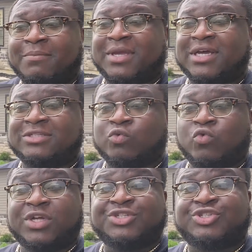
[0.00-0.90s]
Because
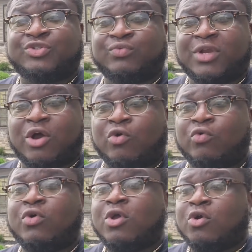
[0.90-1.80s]
once you
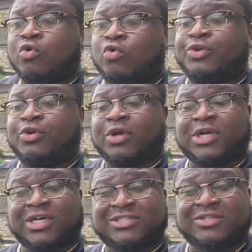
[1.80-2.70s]
know who your
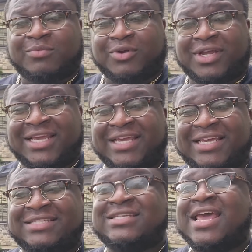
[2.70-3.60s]
customer
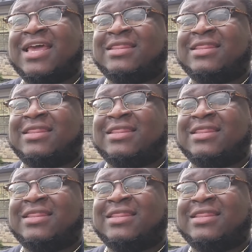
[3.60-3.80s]
is,